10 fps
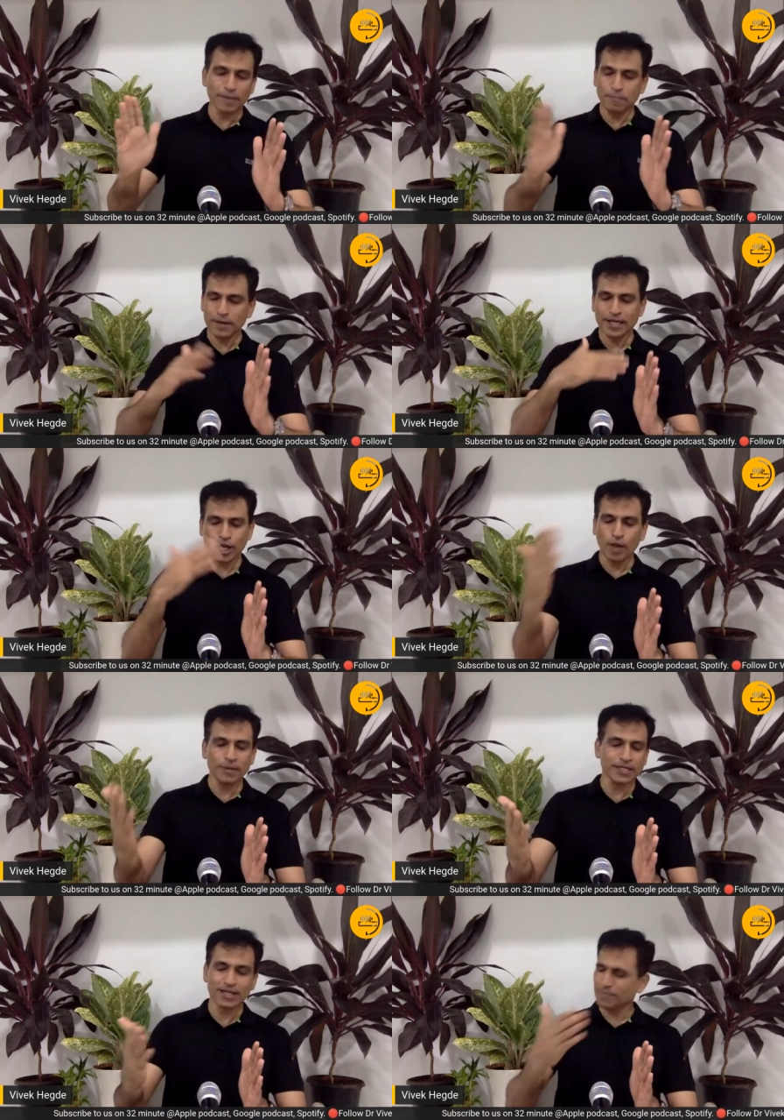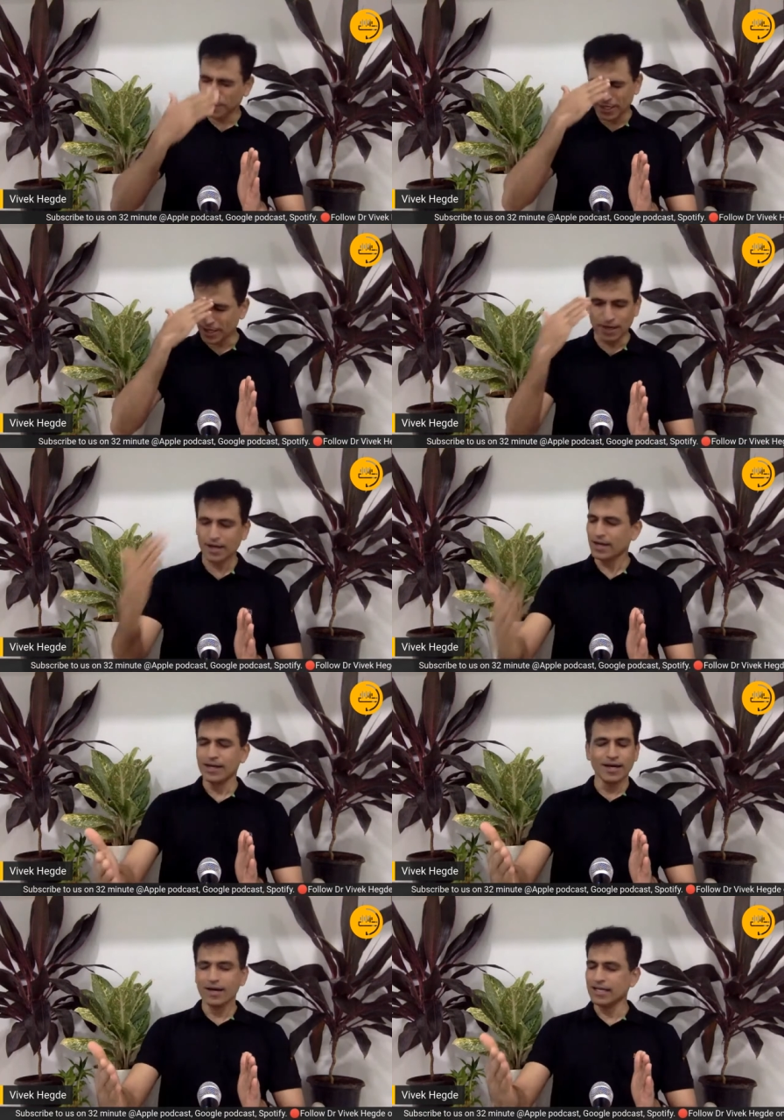per kilometer, per
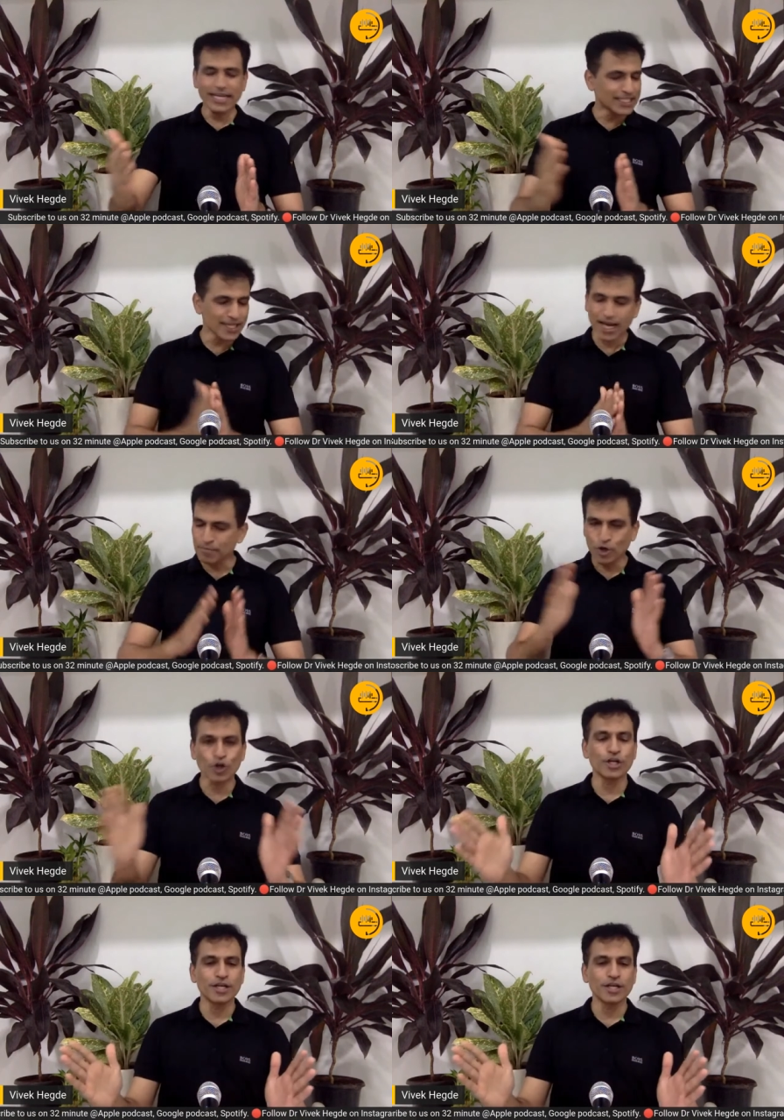liter, I'm good.